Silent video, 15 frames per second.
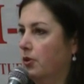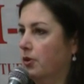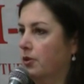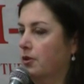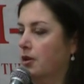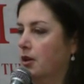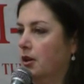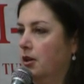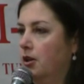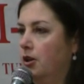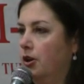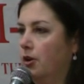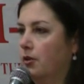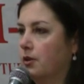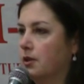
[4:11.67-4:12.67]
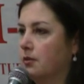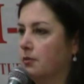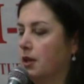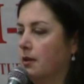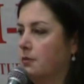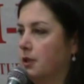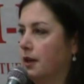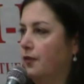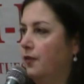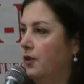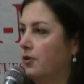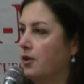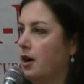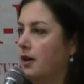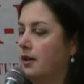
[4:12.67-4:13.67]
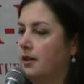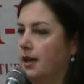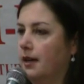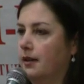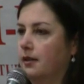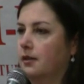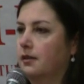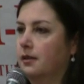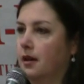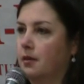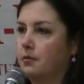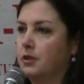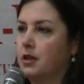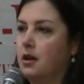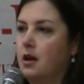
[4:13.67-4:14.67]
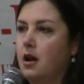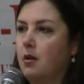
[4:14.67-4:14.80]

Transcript: and, and sometimes I feel kind of down in the dumps.